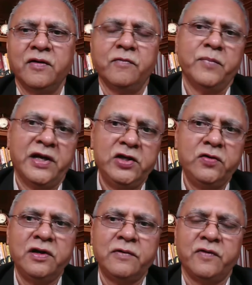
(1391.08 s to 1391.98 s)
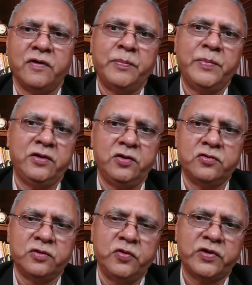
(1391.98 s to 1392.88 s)
manually. I mean,
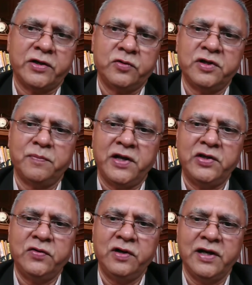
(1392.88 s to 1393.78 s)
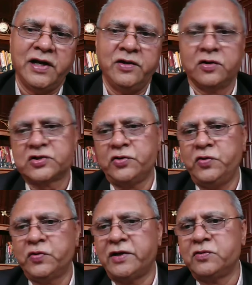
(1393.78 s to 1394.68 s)
you can do the manually, and also
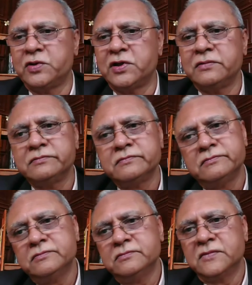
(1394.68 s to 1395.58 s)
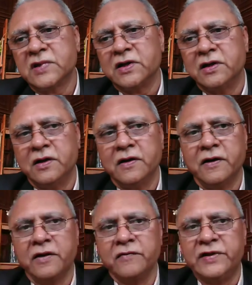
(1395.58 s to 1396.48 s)
you can do
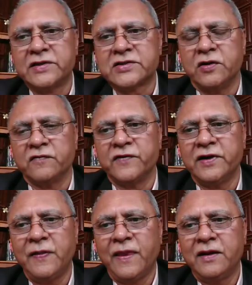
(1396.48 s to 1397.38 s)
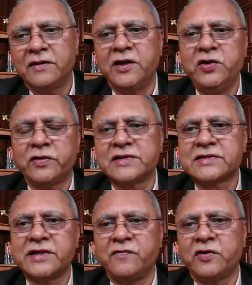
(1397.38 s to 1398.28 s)
the with the software. Then you
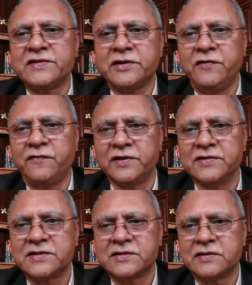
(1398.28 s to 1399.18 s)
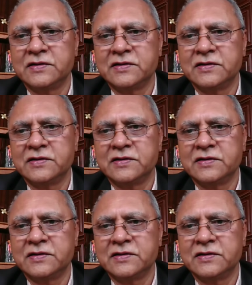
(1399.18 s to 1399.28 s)
understand what is the difference.